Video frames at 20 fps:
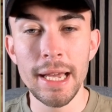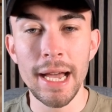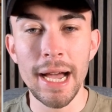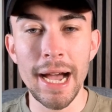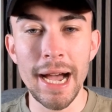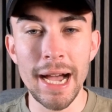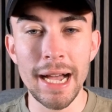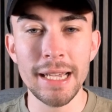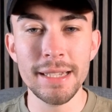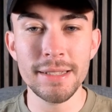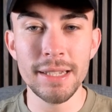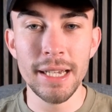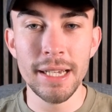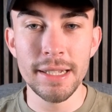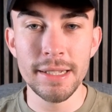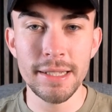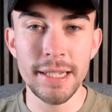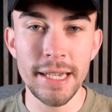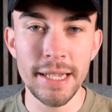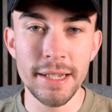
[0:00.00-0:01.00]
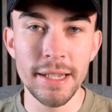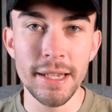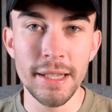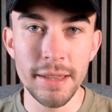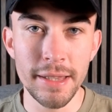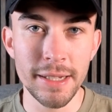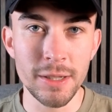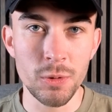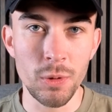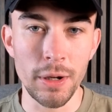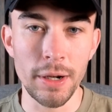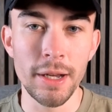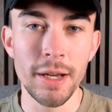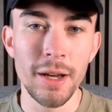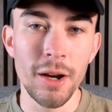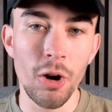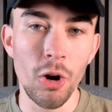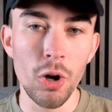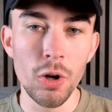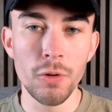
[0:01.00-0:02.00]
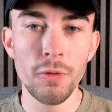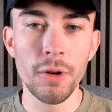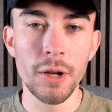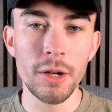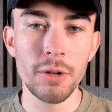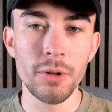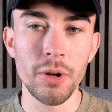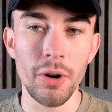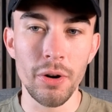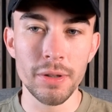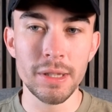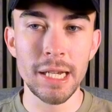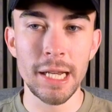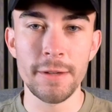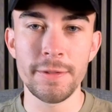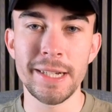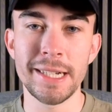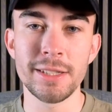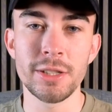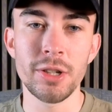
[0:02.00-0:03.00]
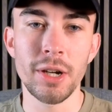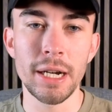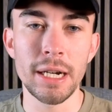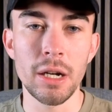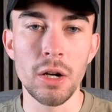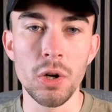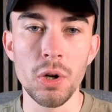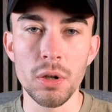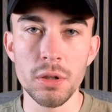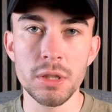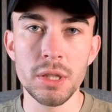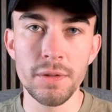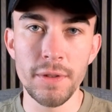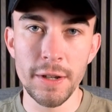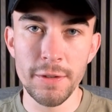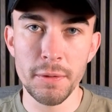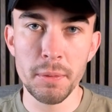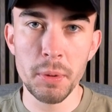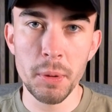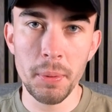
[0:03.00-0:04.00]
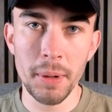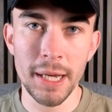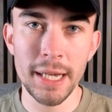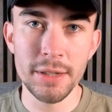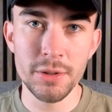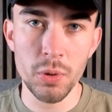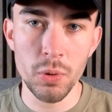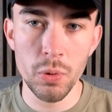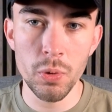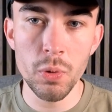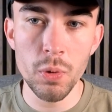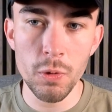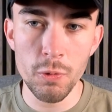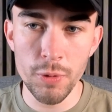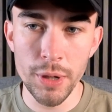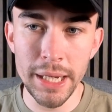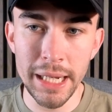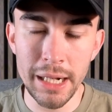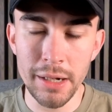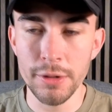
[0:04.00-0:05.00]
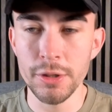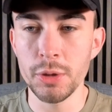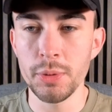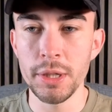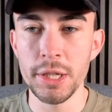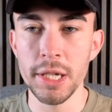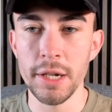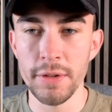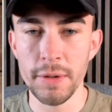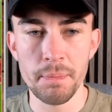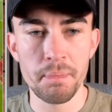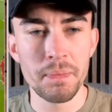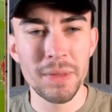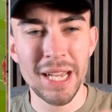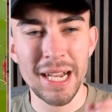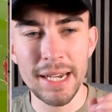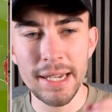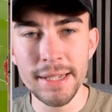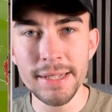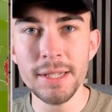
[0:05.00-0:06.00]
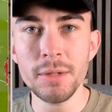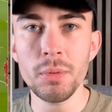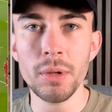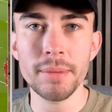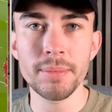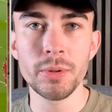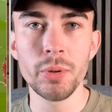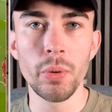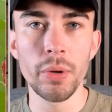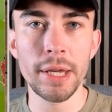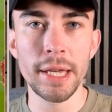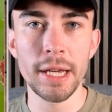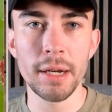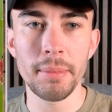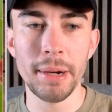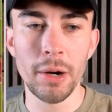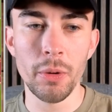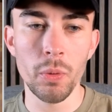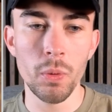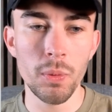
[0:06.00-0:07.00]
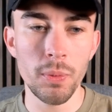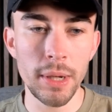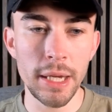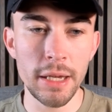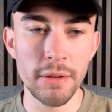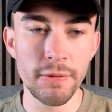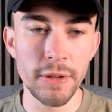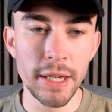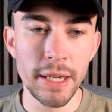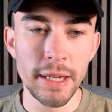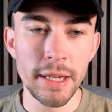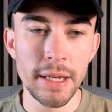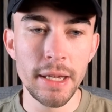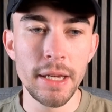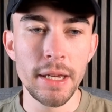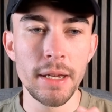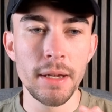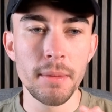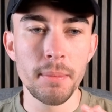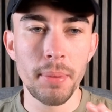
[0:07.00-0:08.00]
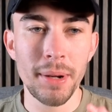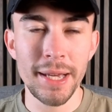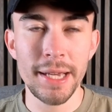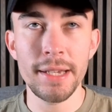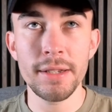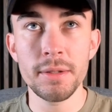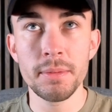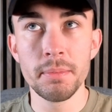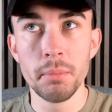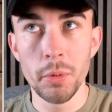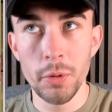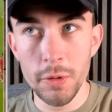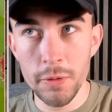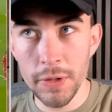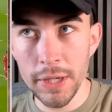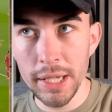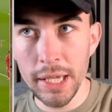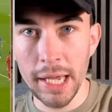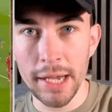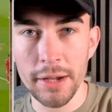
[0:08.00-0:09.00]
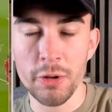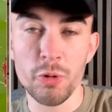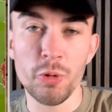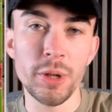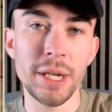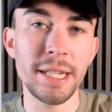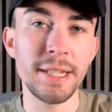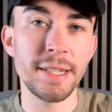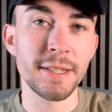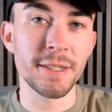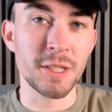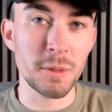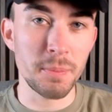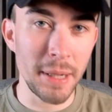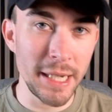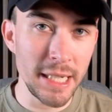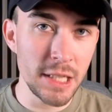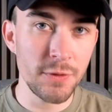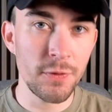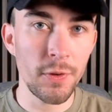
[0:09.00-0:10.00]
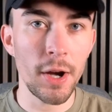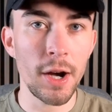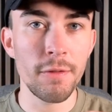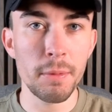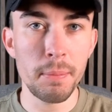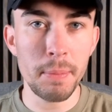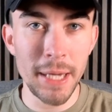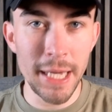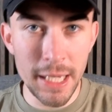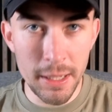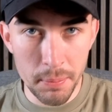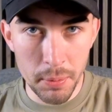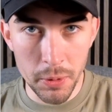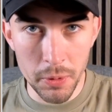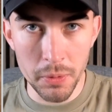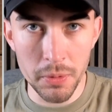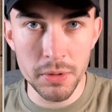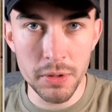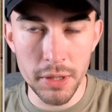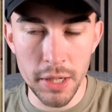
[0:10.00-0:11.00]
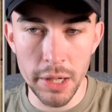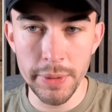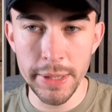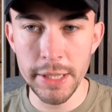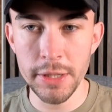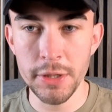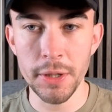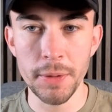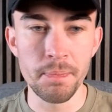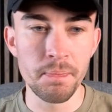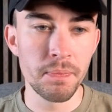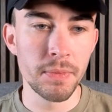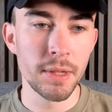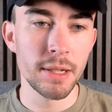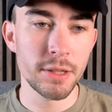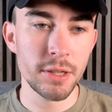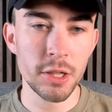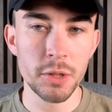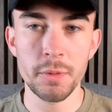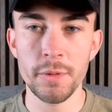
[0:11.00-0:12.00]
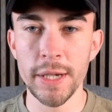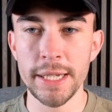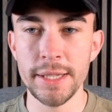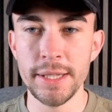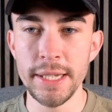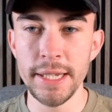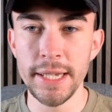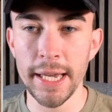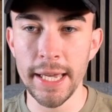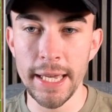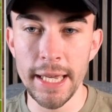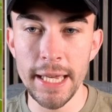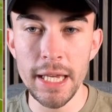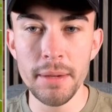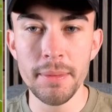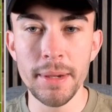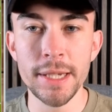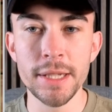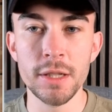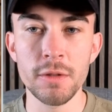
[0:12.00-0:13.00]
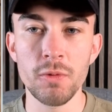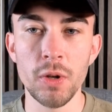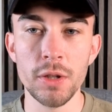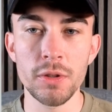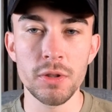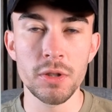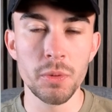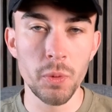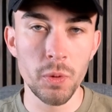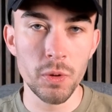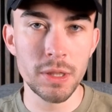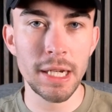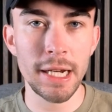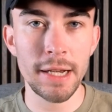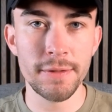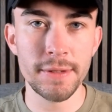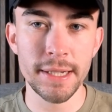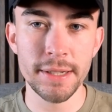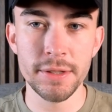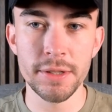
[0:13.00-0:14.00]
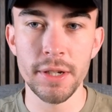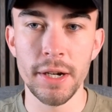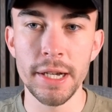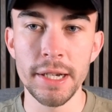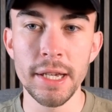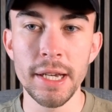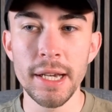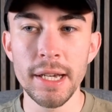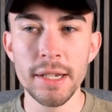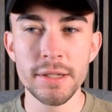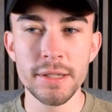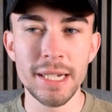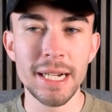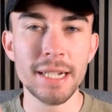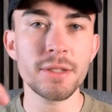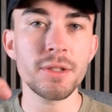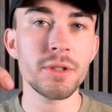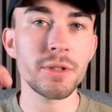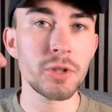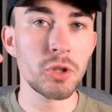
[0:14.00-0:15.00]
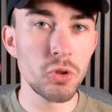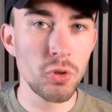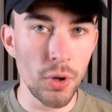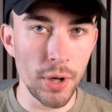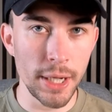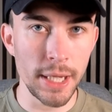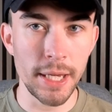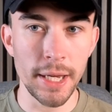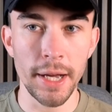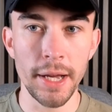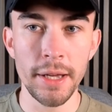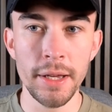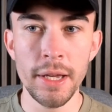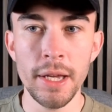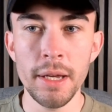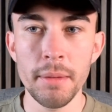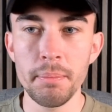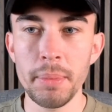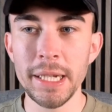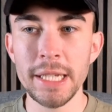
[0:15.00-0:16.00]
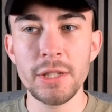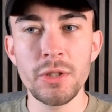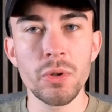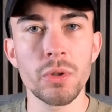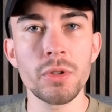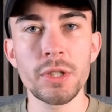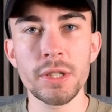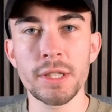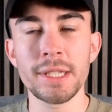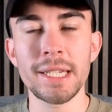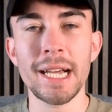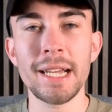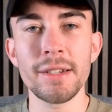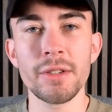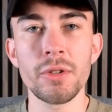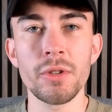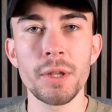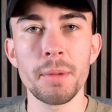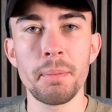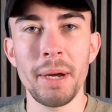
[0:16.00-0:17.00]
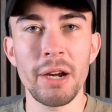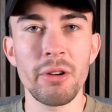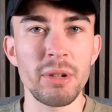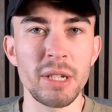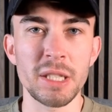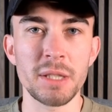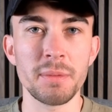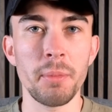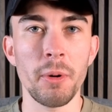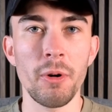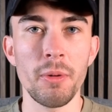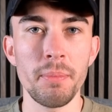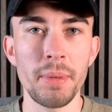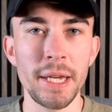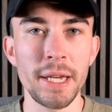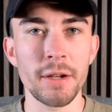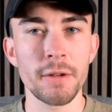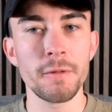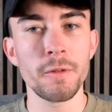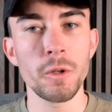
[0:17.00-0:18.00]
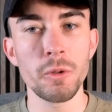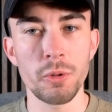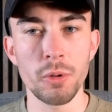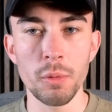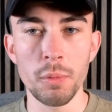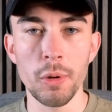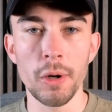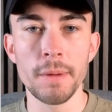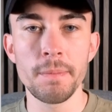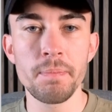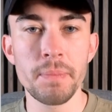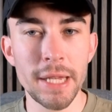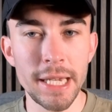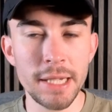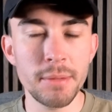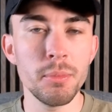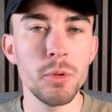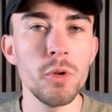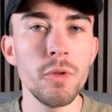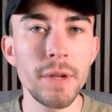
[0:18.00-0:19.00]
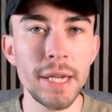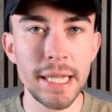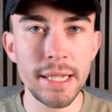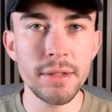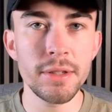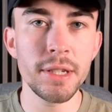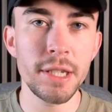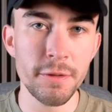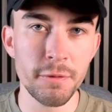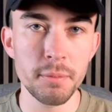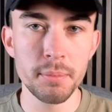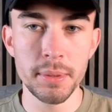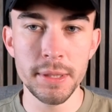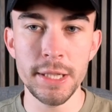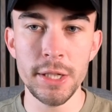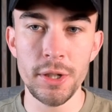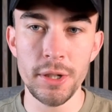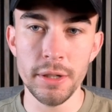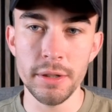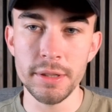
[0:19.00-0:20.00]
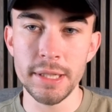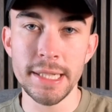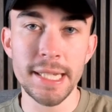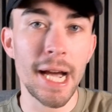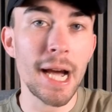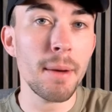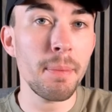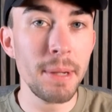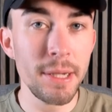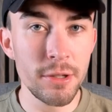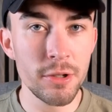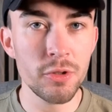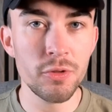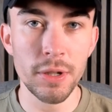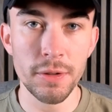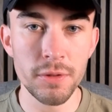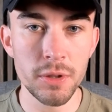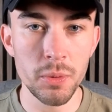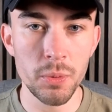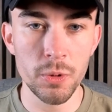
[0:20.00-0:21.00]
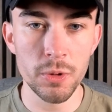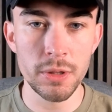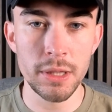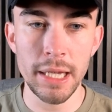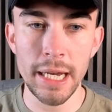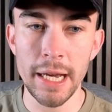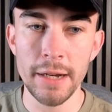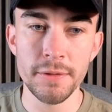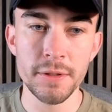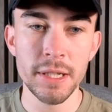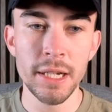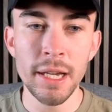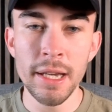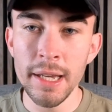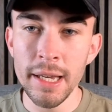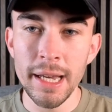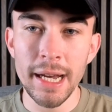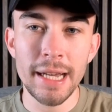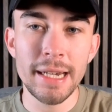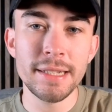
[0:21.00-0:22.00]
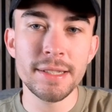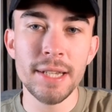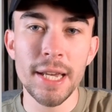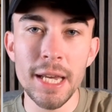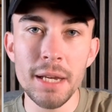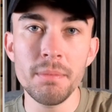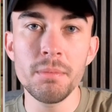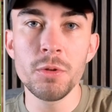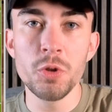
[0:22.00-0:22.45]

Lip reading: As did this one. Overload on the left-hand side, lots of Liverpool players all really close to each other. And this is what I'm talking about with players moving and creating space for other people to go into. Starts with Ekitike. He makes the run towards the left-hand side. So that's a striker, but he's not just standing on the penalty spot and being a focal point. He's moving into different positions. He's happy to drift towards the left. And it's him